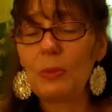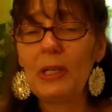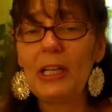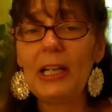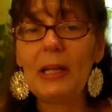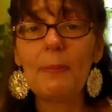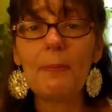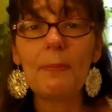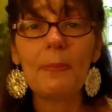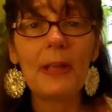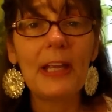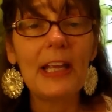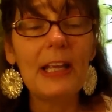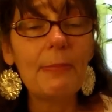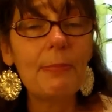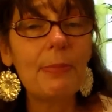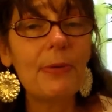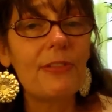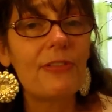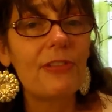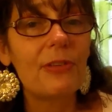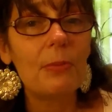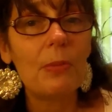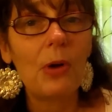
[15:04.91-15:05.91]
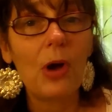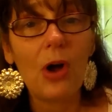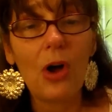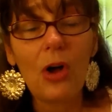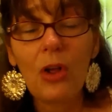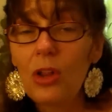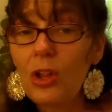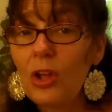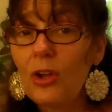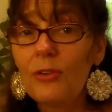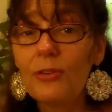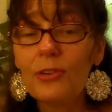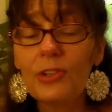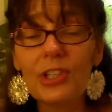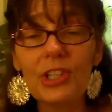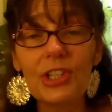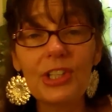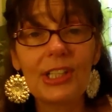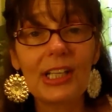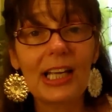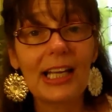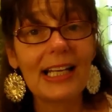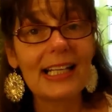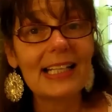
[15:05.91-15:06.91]
We get people from all over the
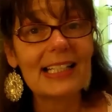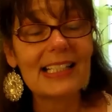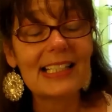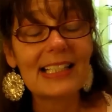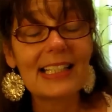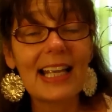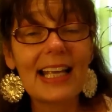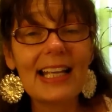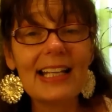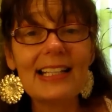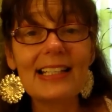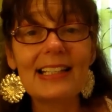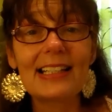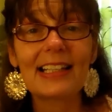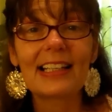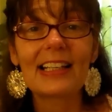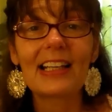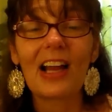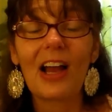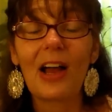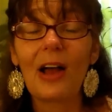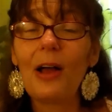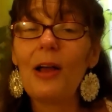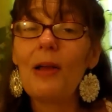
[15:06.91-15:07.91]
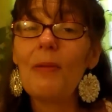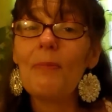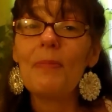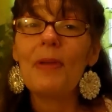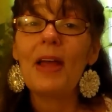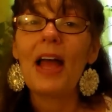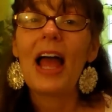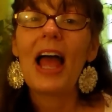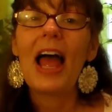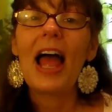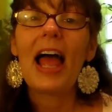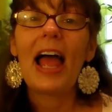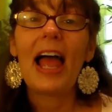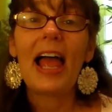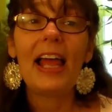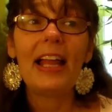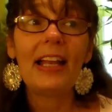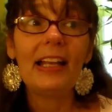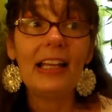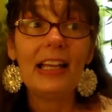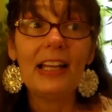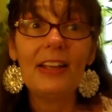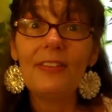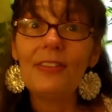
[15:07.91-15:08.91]
United States to come
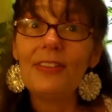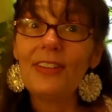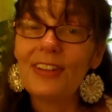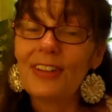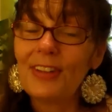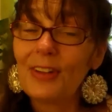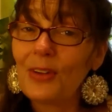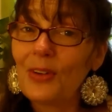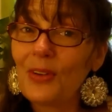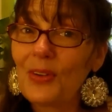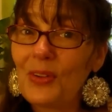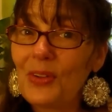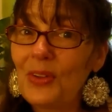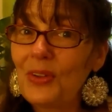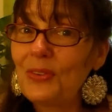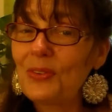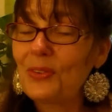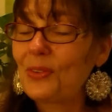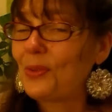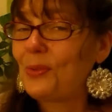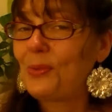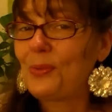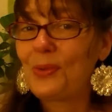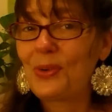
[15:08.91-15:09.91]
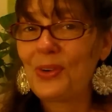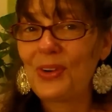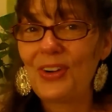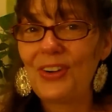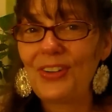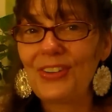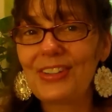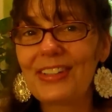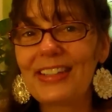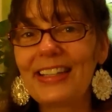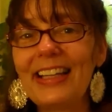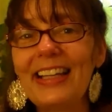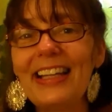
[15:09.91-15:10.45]
and even all over the world.